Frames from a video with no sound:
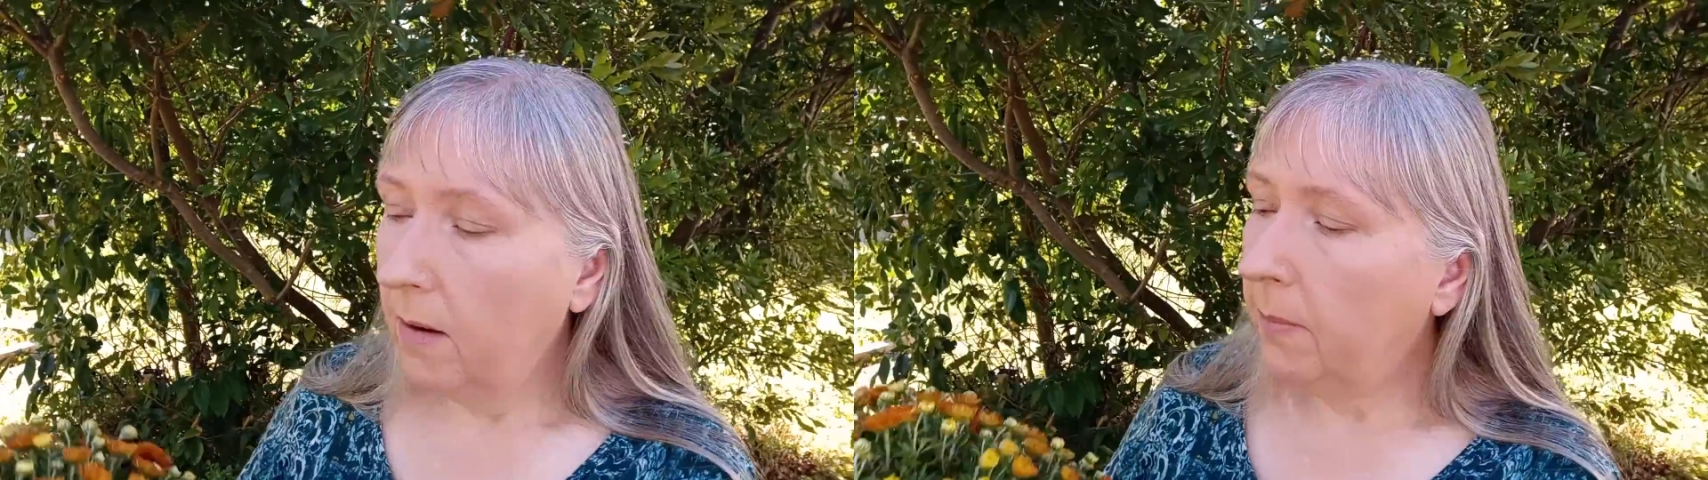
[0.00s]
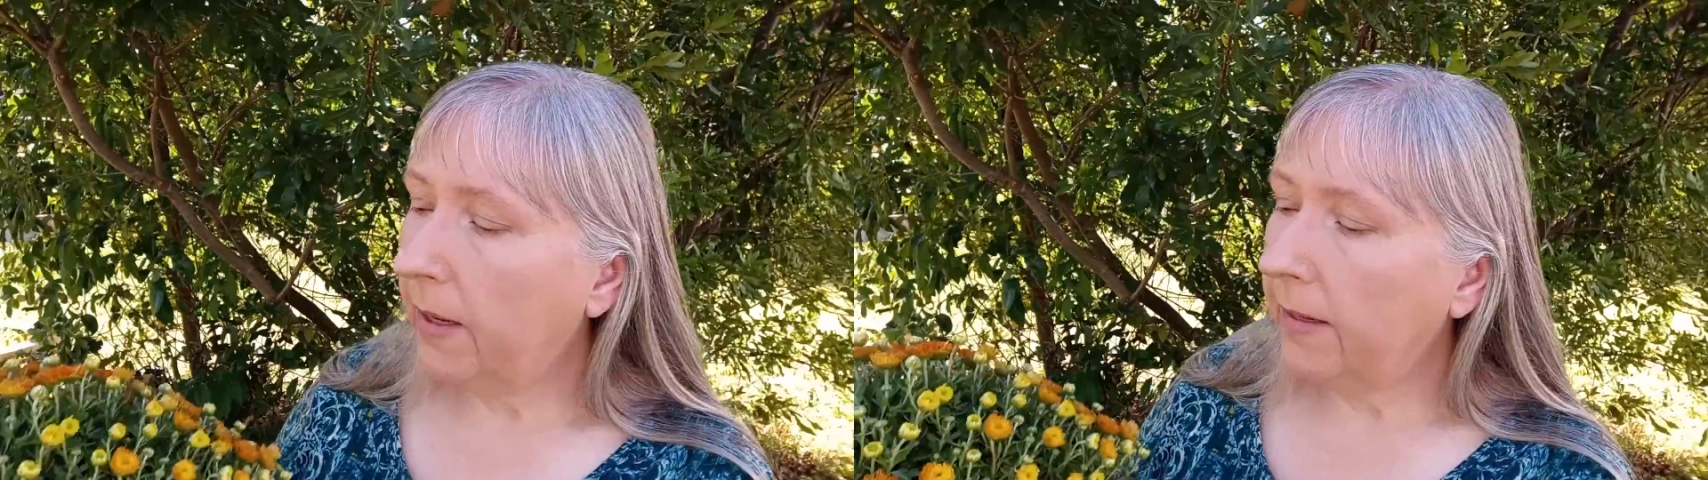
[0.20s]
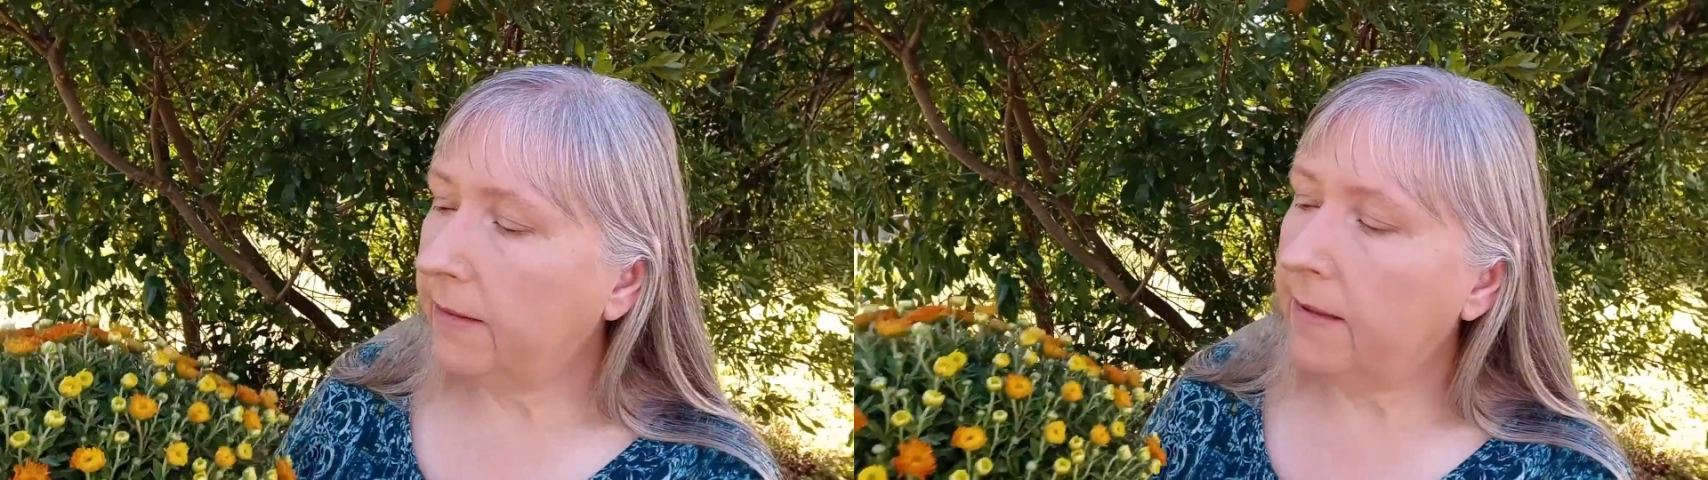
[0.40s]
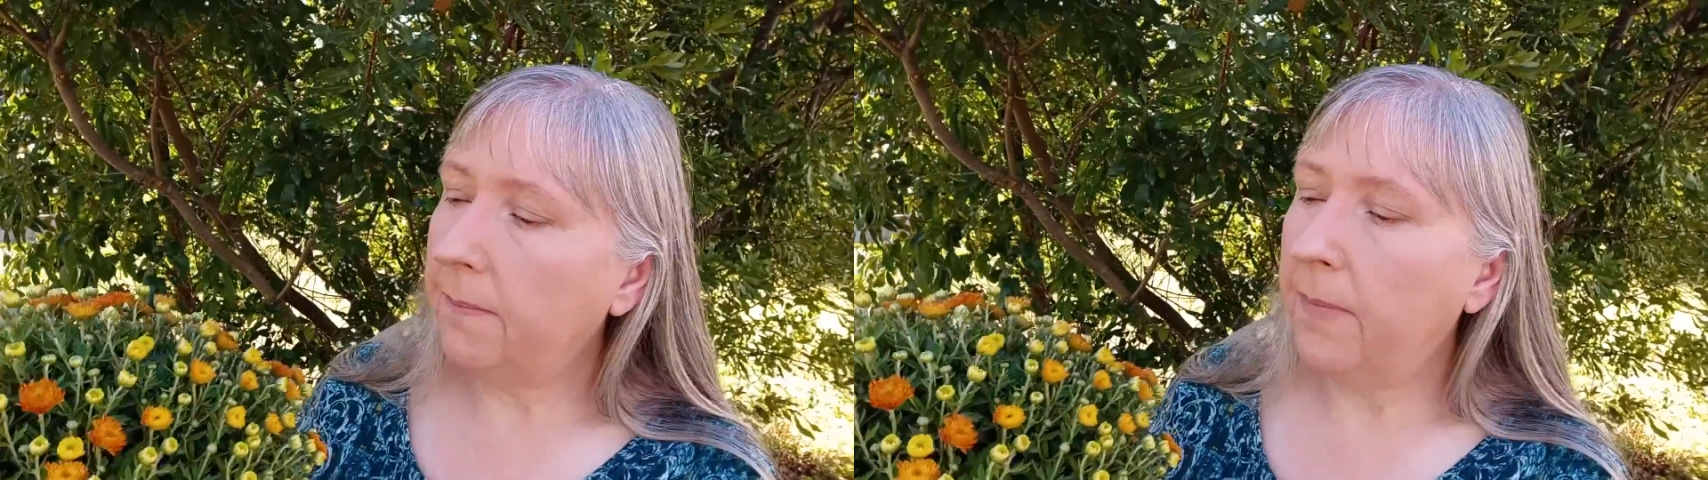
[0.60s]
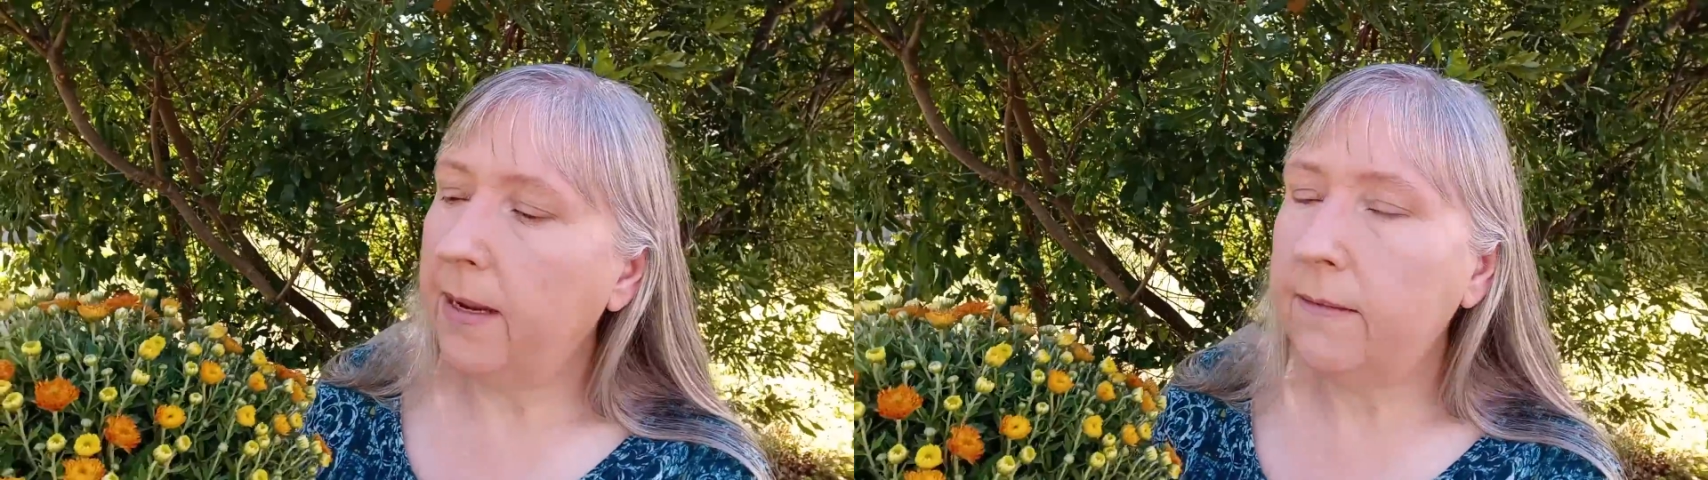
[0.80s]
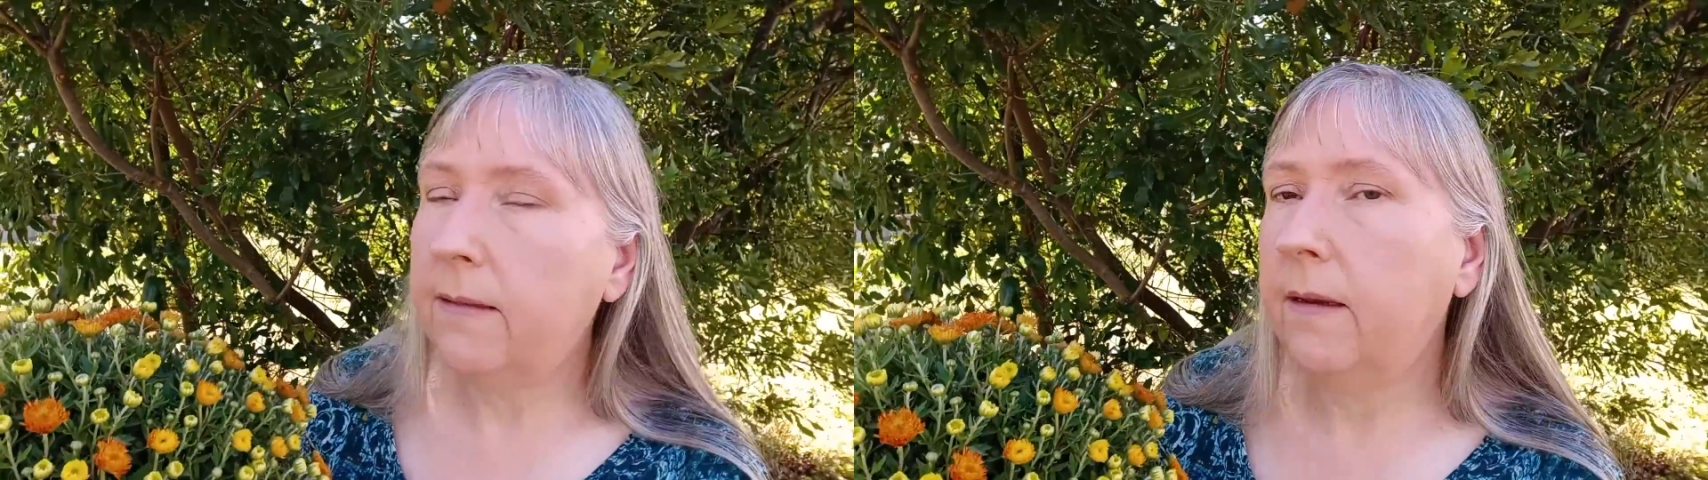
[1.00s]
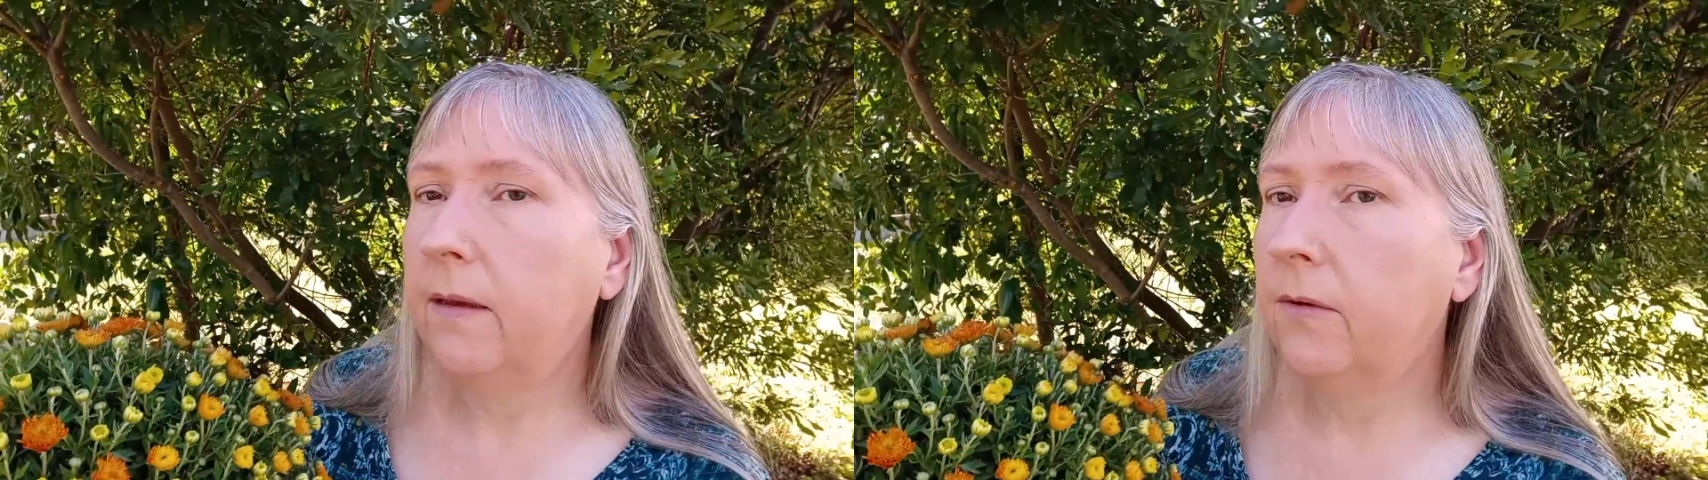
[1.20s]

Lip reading: But the main thing